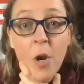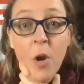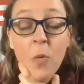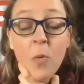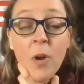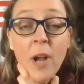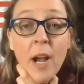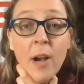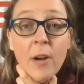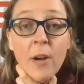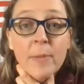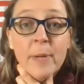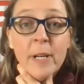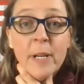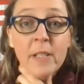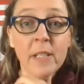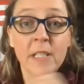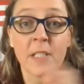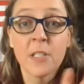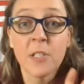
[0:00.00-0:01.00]
Well, how
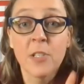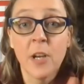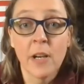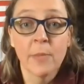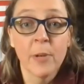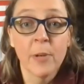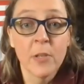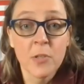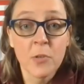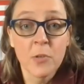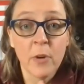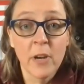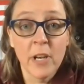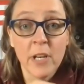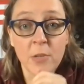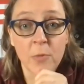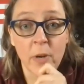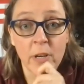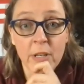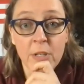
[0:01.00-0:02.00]
about let's talk about
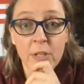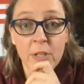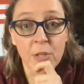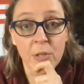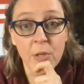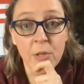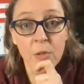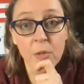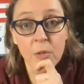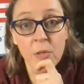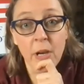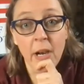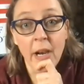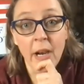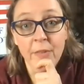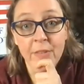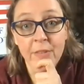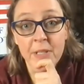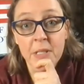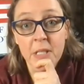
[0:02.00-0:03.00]
2022.
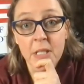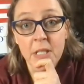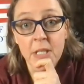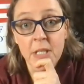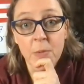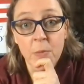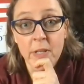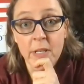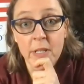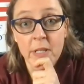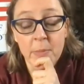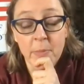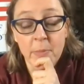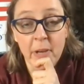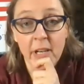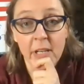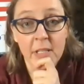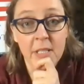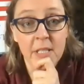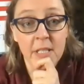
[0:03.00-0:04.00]
Obviously, we
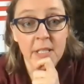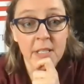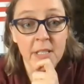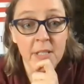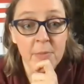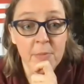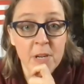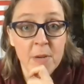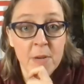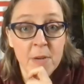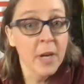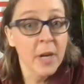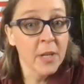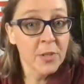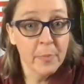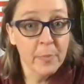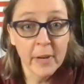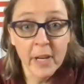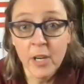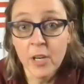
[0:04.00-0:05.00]
expect it to be a
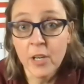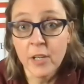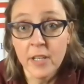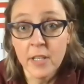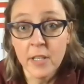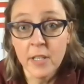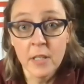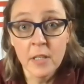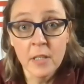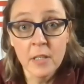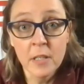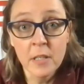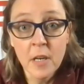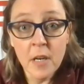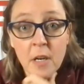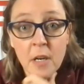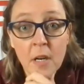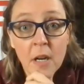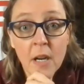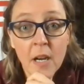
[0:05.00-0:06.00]
much bigger year.
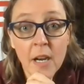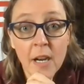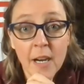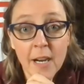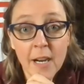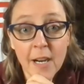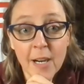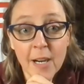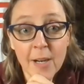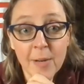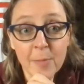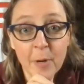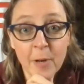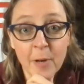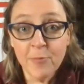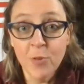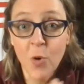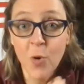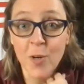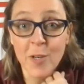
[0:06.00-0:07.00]

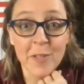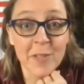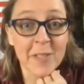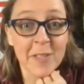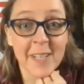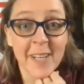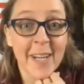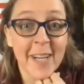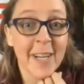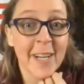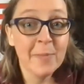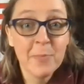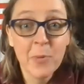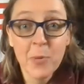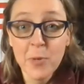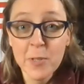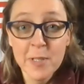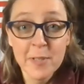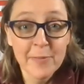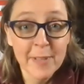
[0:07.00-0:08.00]
Of course,
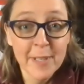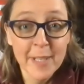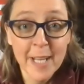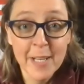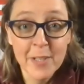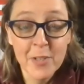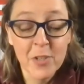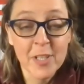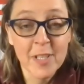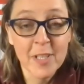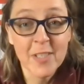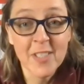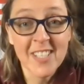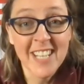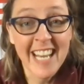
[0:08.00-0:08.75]
boards of elections